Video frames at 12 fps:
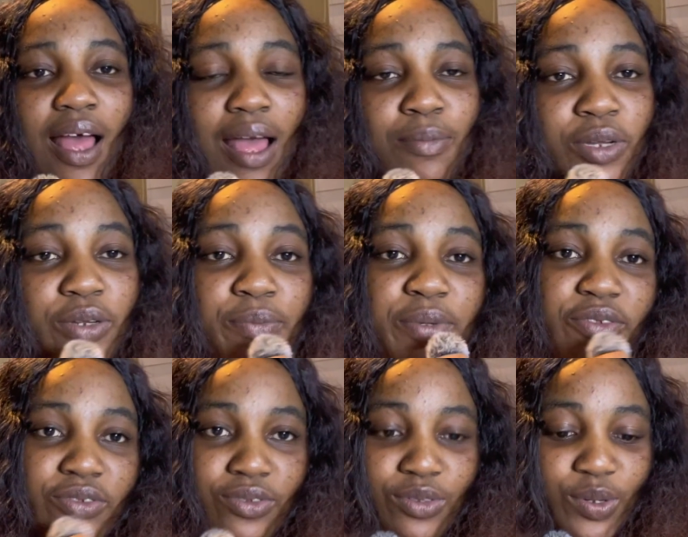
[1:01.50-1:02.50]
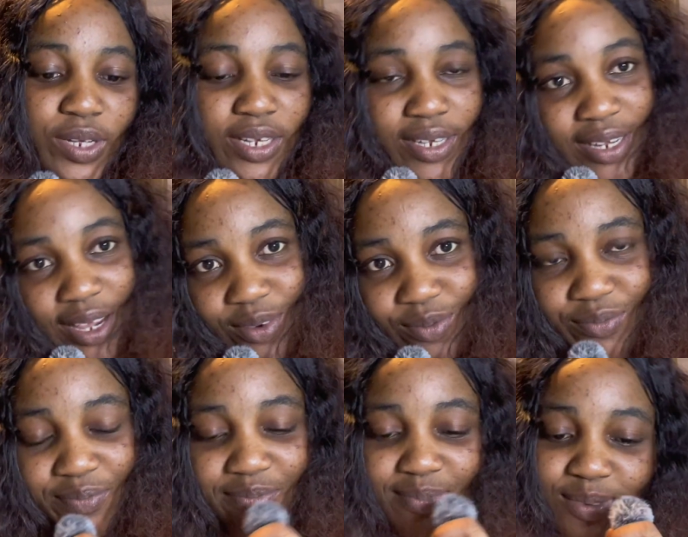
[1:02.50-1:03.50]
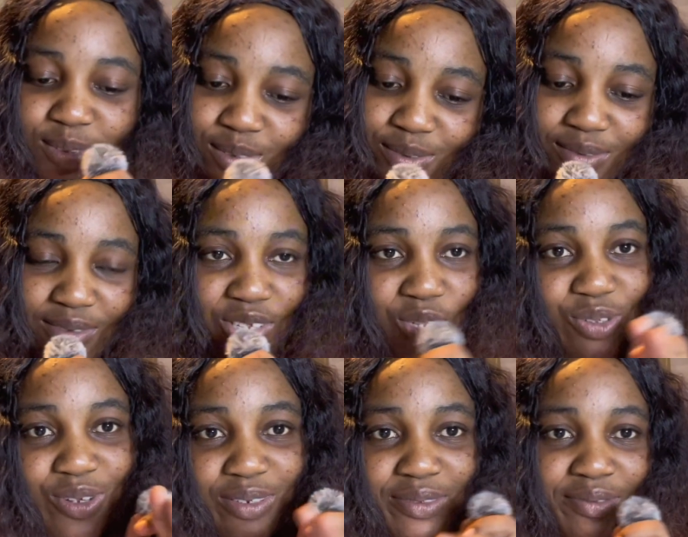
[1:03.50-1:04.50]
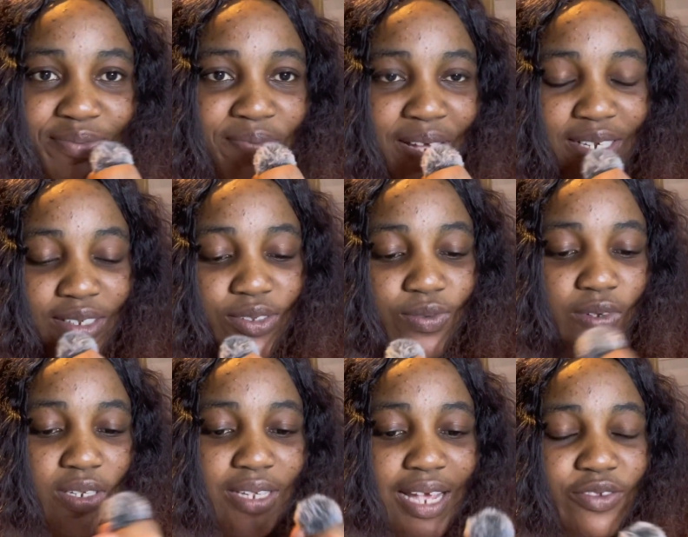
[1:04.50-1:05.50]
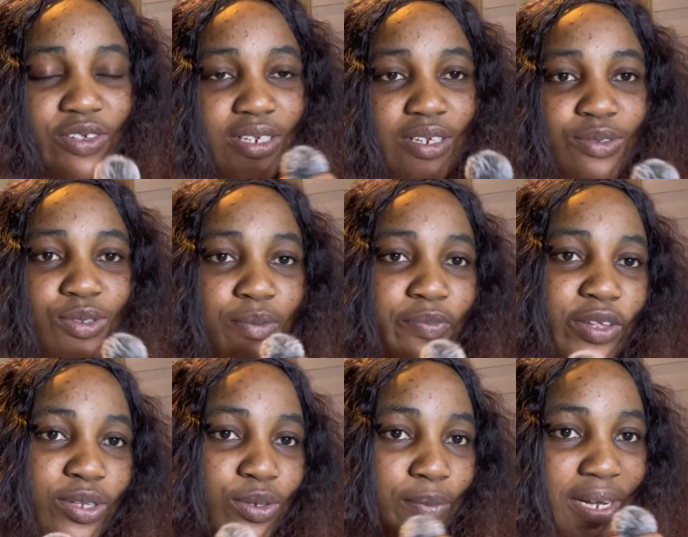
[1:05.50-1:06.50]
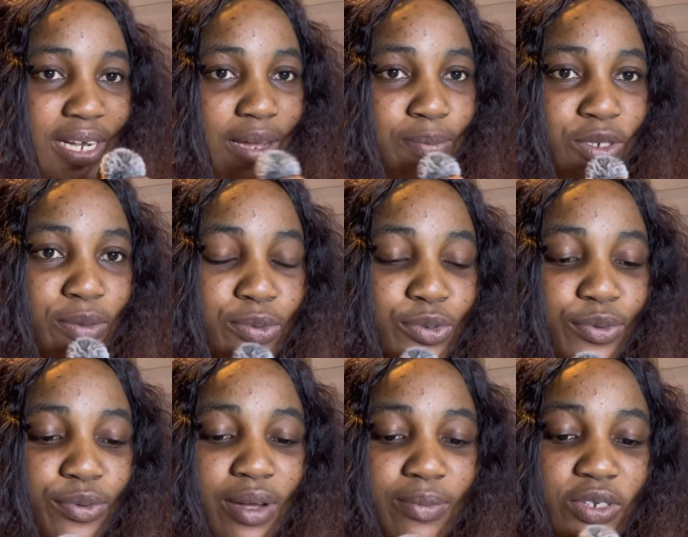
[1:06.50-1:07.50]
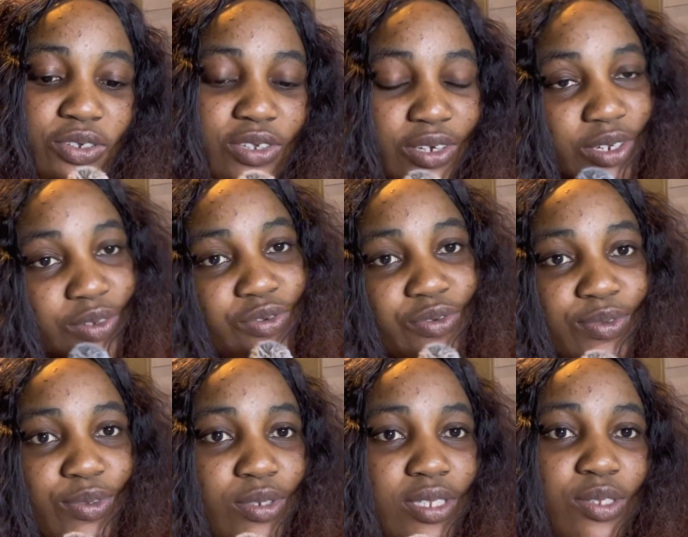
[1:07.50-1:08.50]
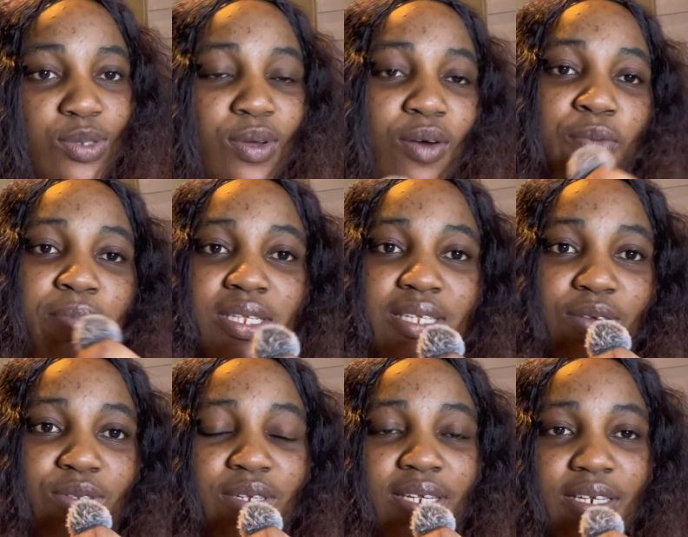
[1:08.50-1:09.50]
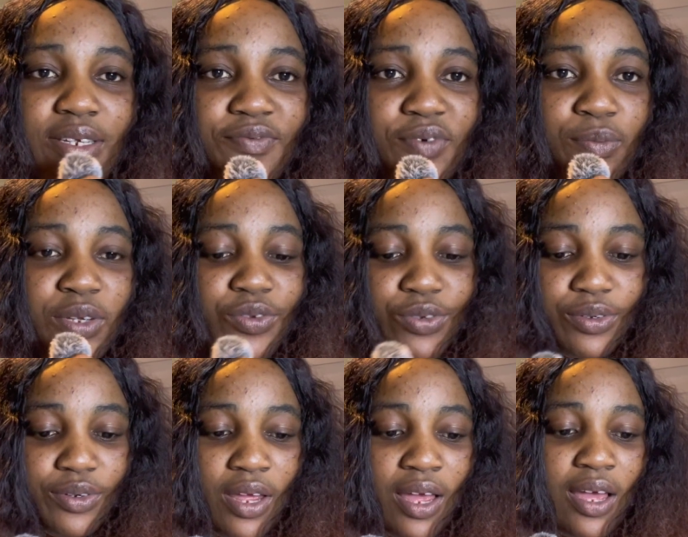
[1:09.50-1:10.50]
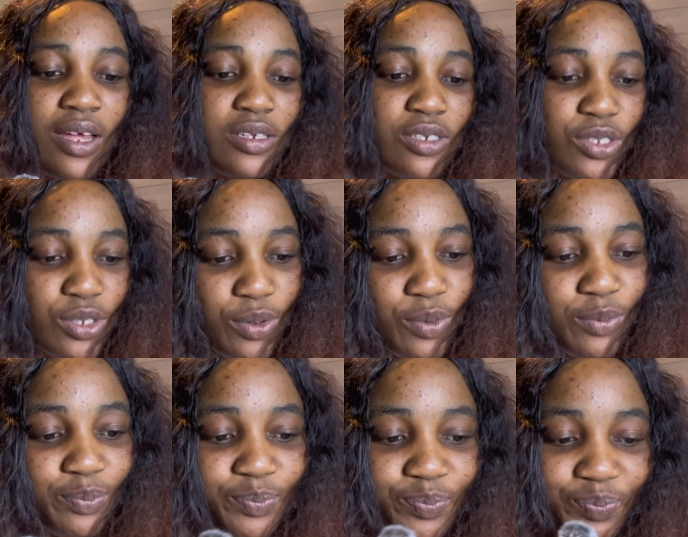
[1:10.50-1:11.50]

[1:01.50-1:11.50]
I'm gonna be looking down. Don't find this straight. I jot down some things on my laptop, so I'm just checking through those things so I won't miss out on any information. So